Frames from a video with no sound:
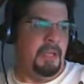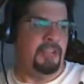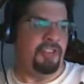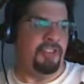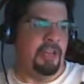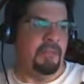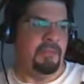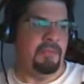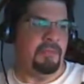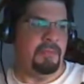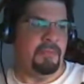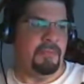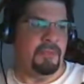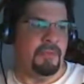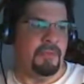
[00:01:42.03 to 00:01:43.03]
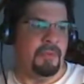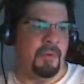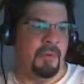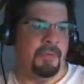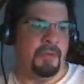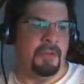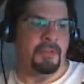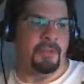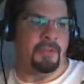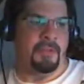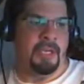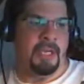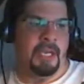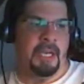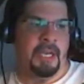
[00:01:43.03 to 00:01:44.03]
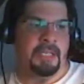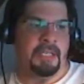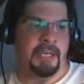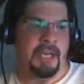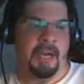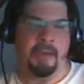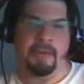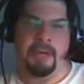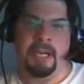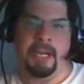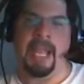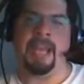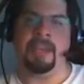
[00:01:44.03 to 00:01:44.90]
Ishan to over to the Tenari,